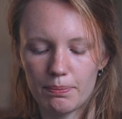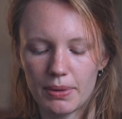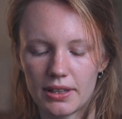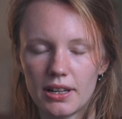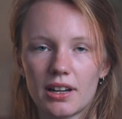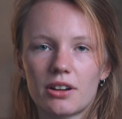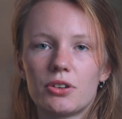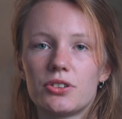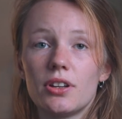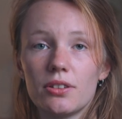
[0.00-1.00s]
But then I
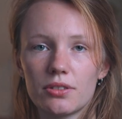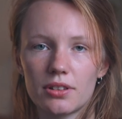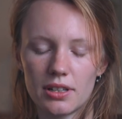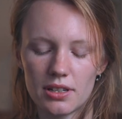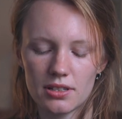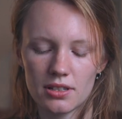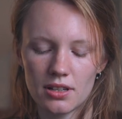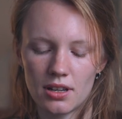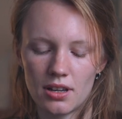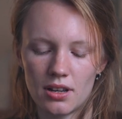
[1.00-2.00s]
continued this
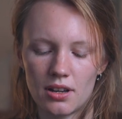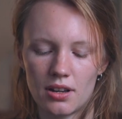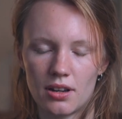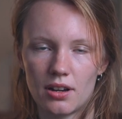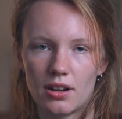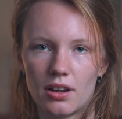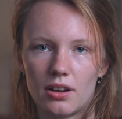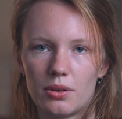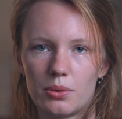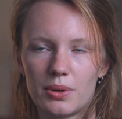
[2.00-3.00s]

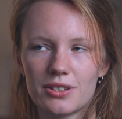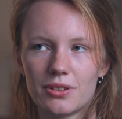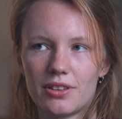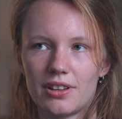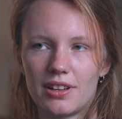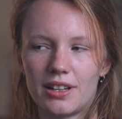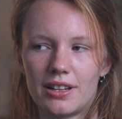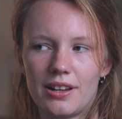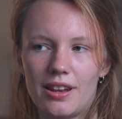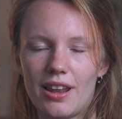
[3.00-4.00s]
always on the
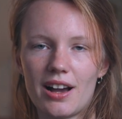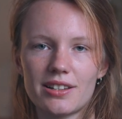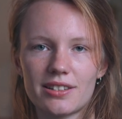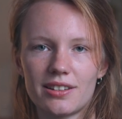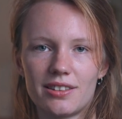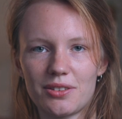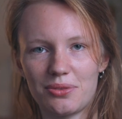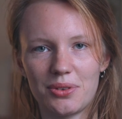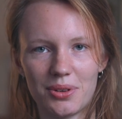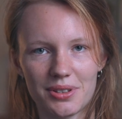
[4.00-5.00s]
last and the
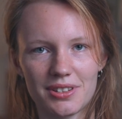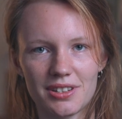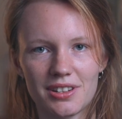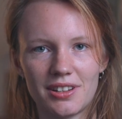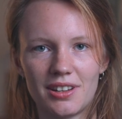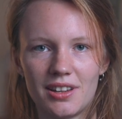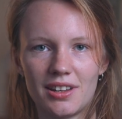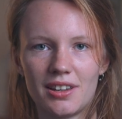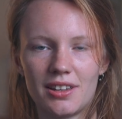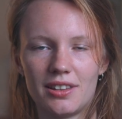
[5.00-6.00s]
first
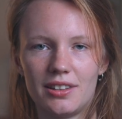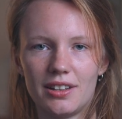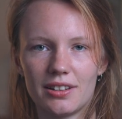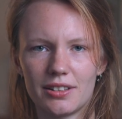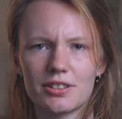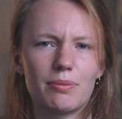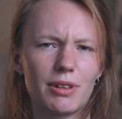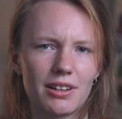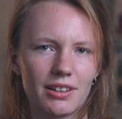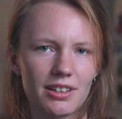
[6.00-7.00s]
needle. So I'm
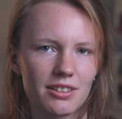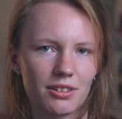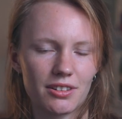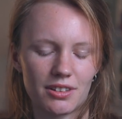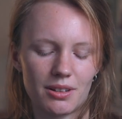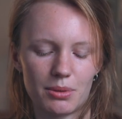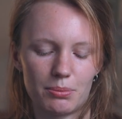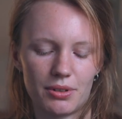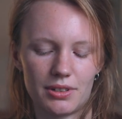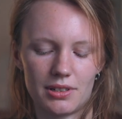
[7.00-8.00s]
knitting these on the double
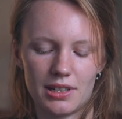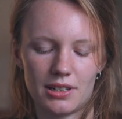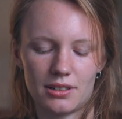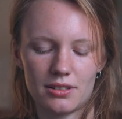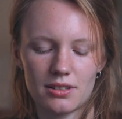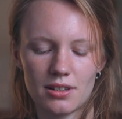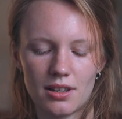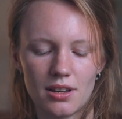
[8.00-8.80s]
pointed needles.